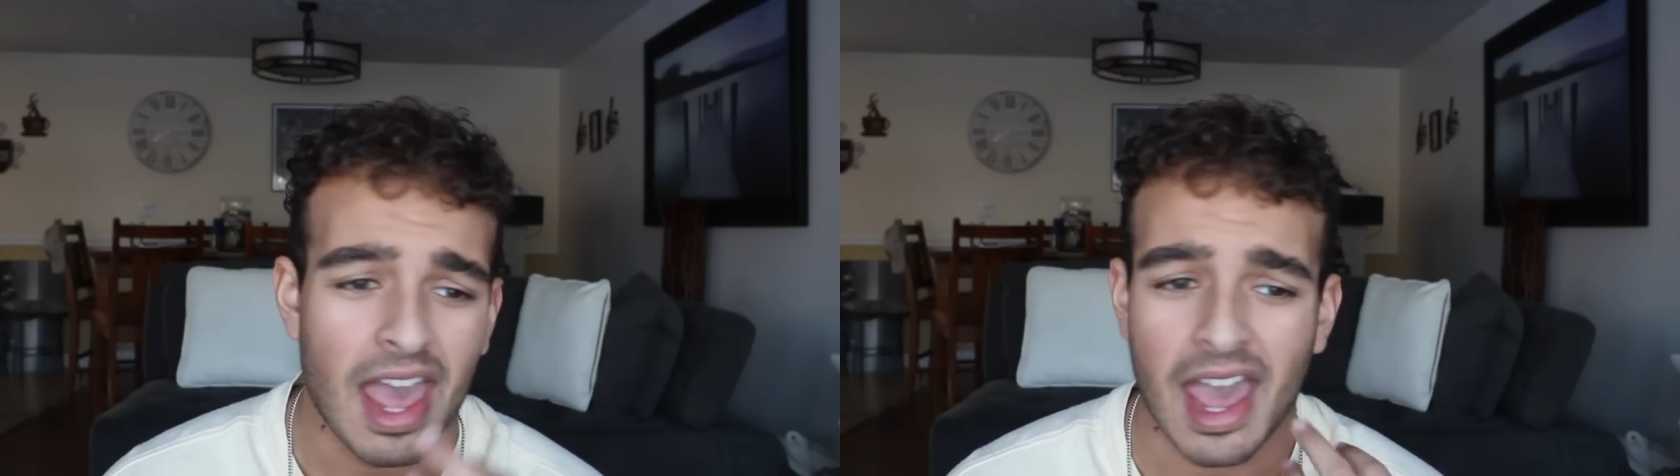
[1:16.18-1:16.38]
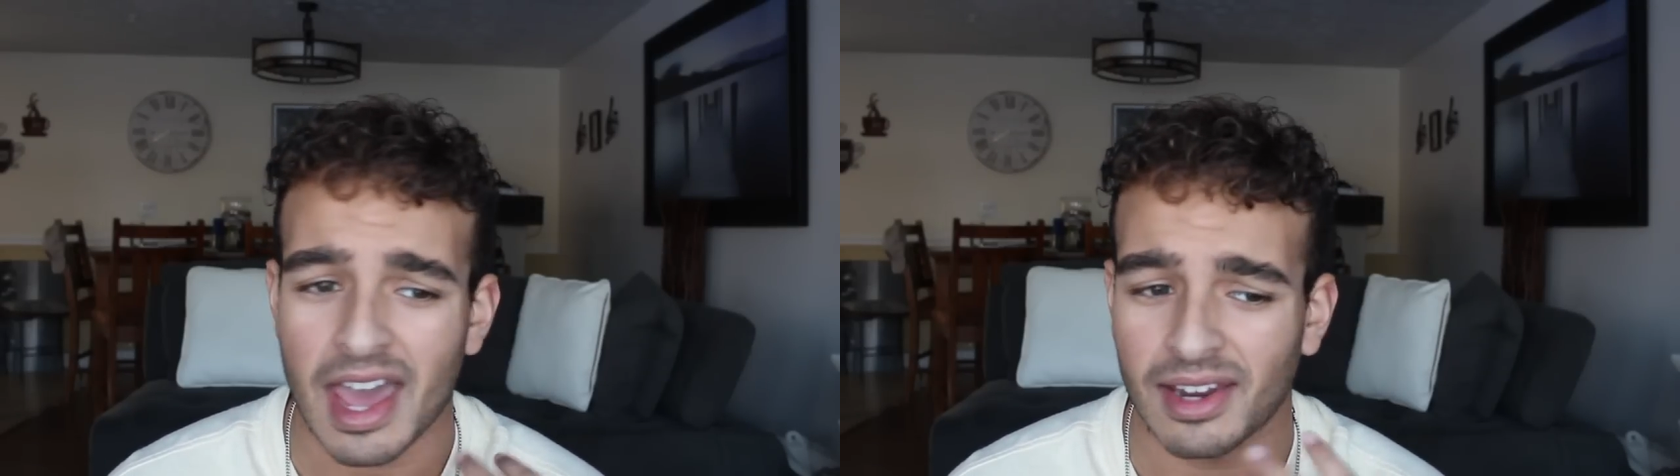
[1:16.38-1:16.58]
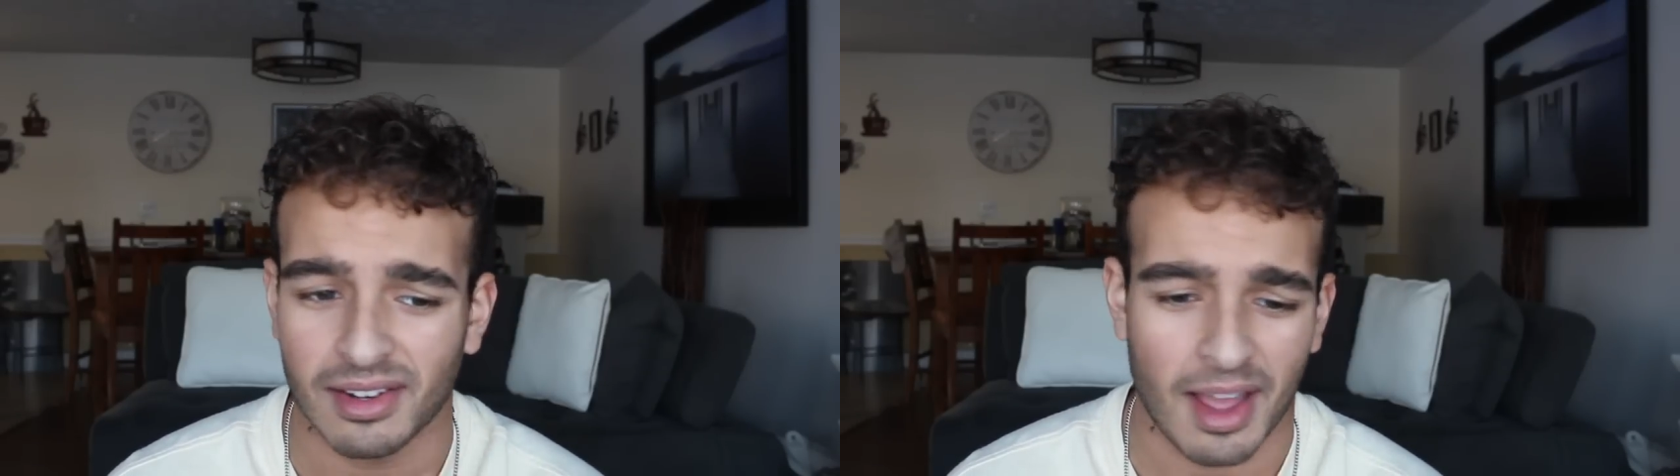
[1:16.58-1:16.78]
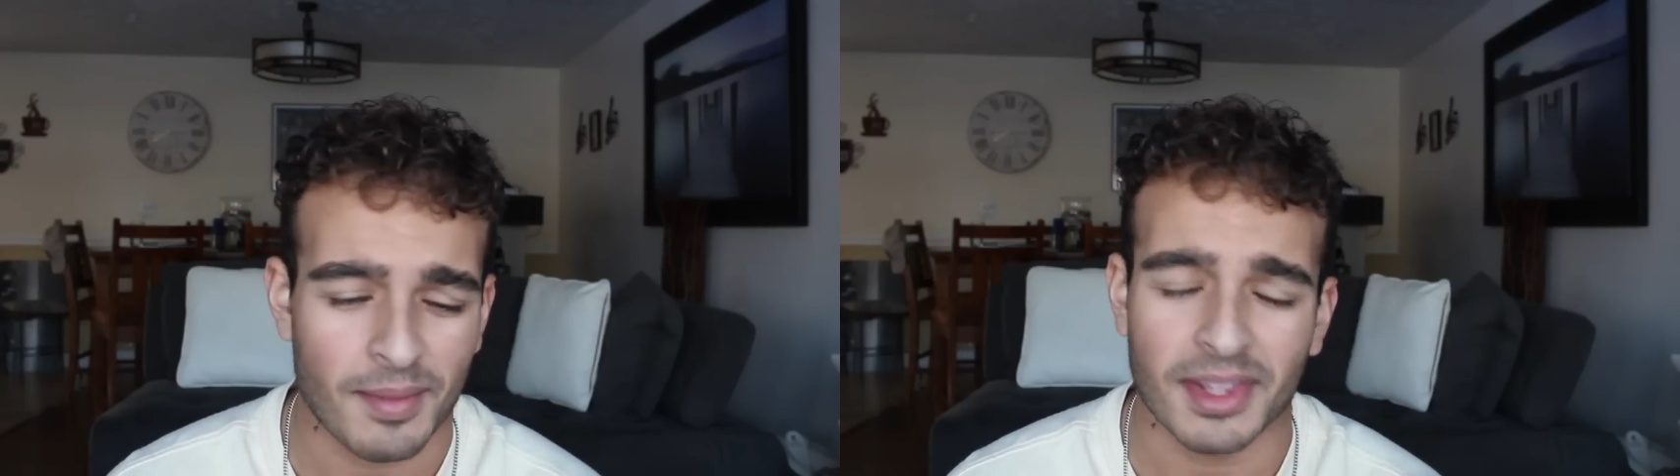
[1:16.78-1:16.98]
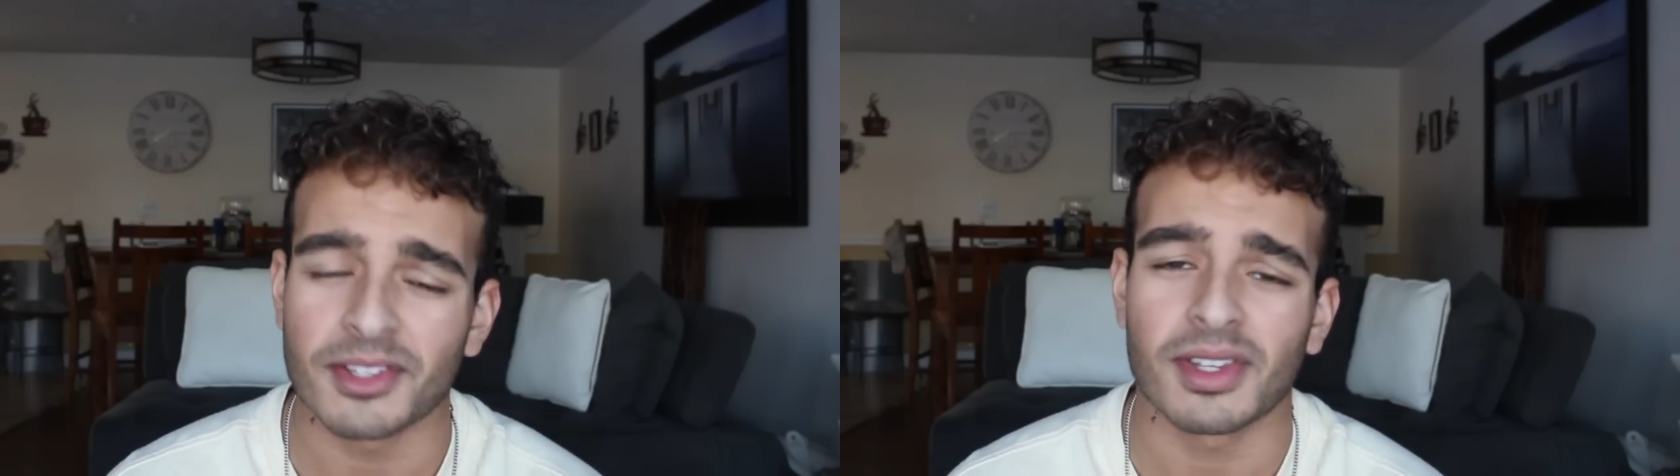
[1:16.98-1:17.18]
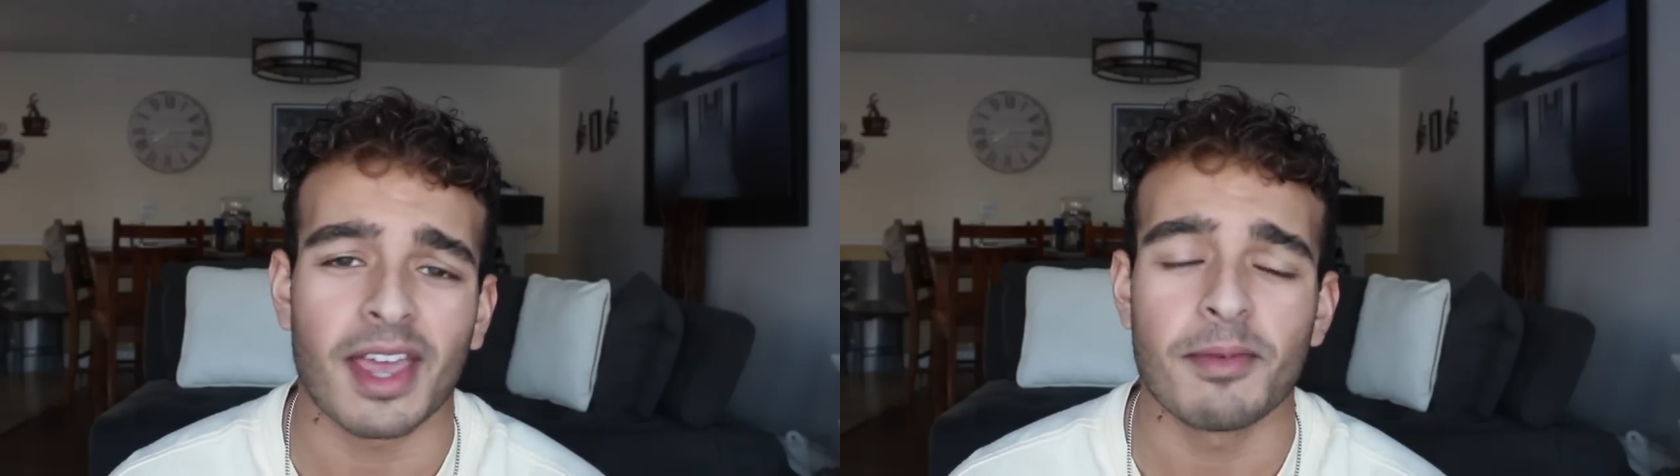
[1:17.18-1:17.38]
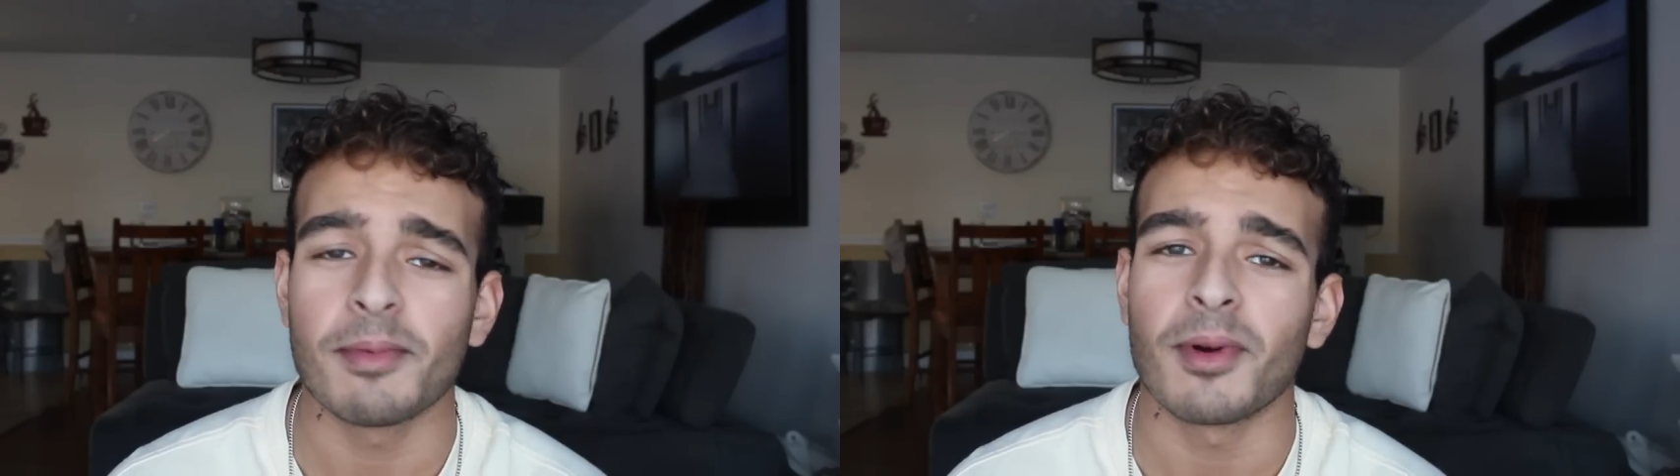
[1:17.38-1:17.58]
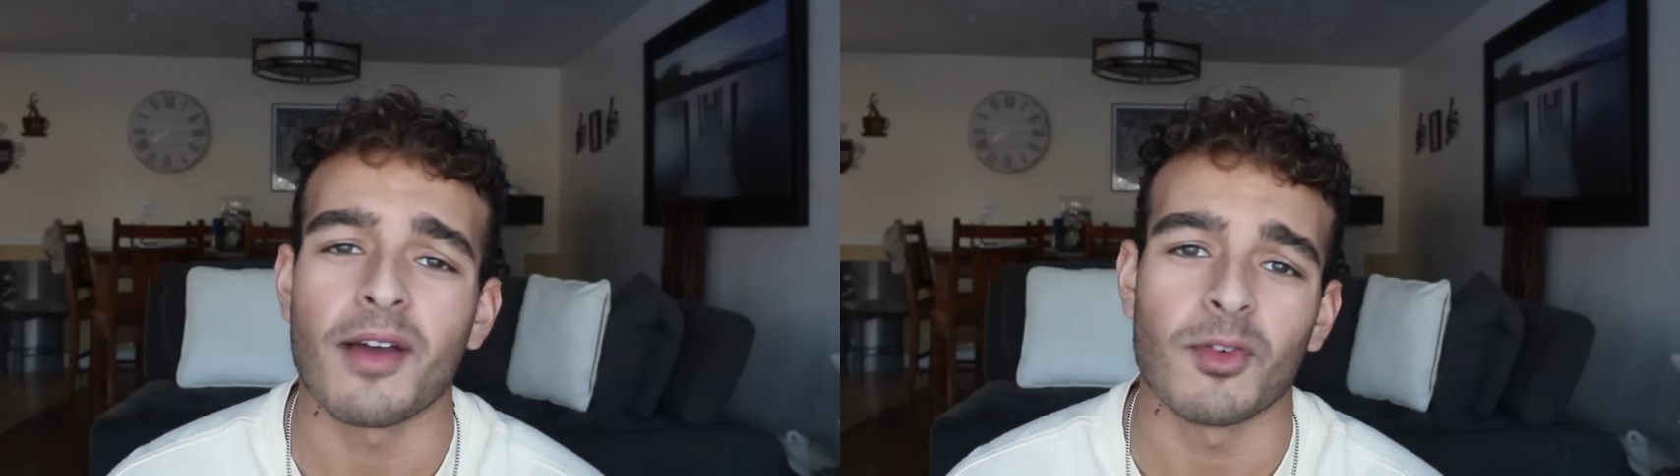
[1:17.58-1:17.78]
and I mean there's gay
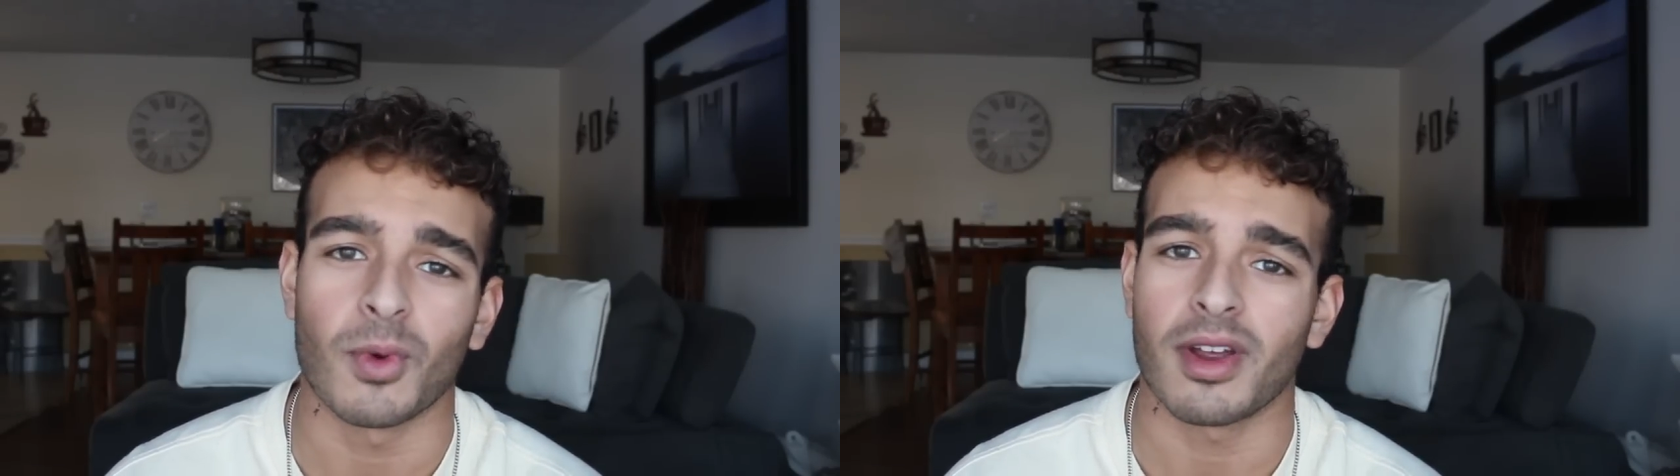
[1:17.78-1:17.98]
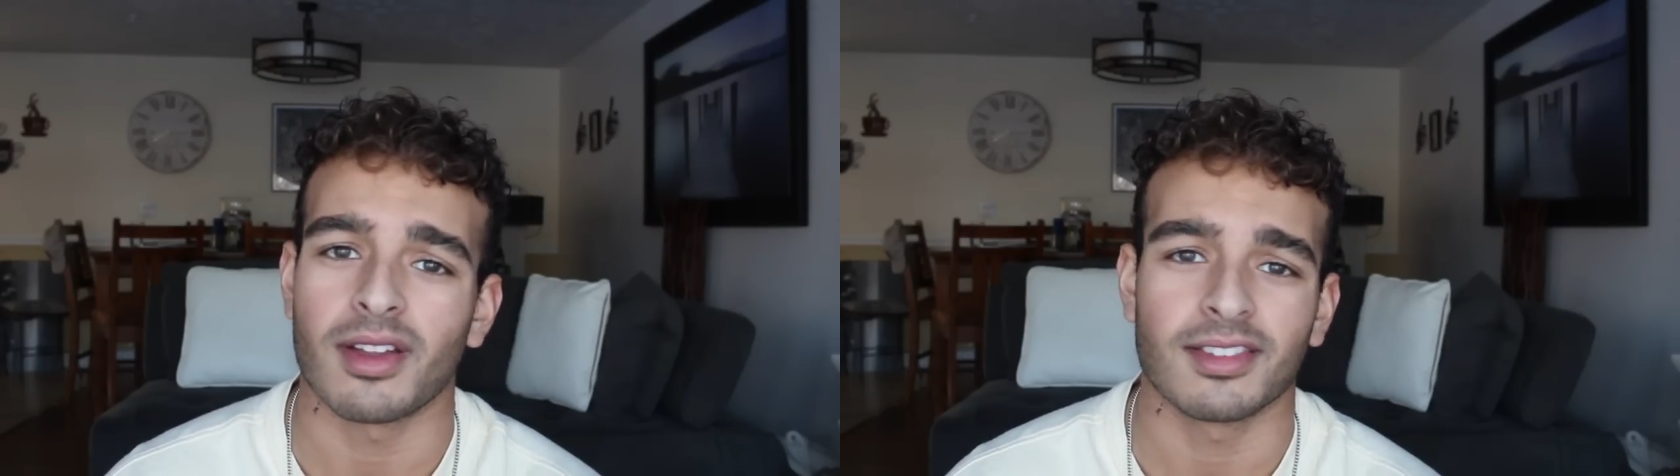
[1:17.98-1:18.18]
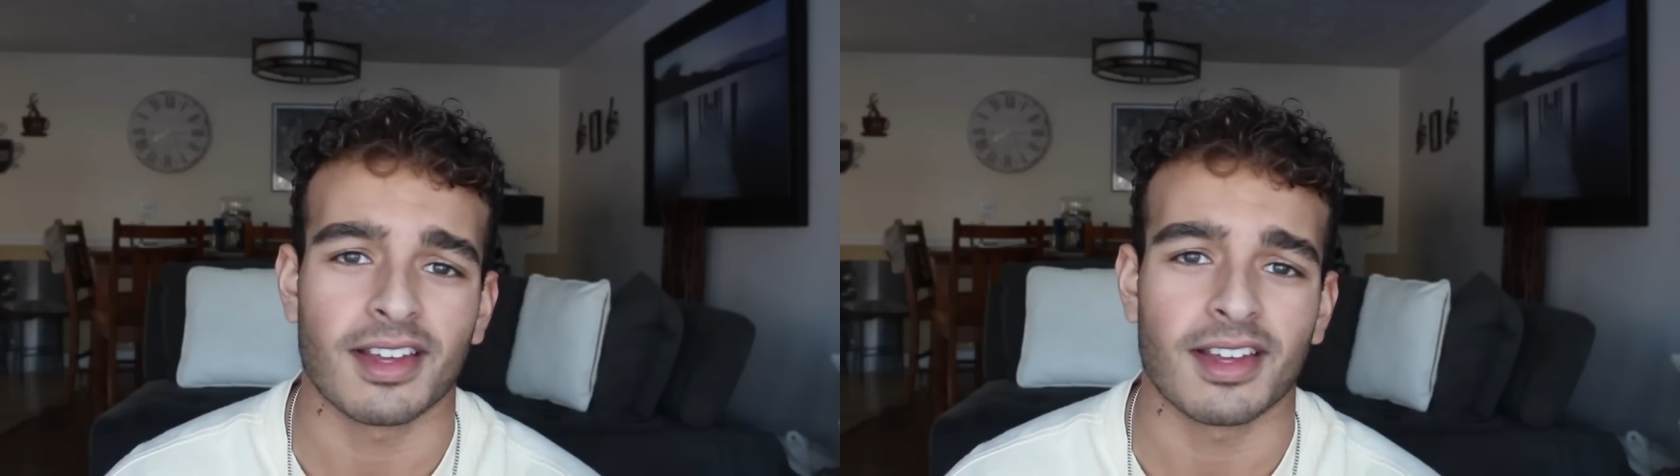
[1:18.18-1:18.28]
people everywhere.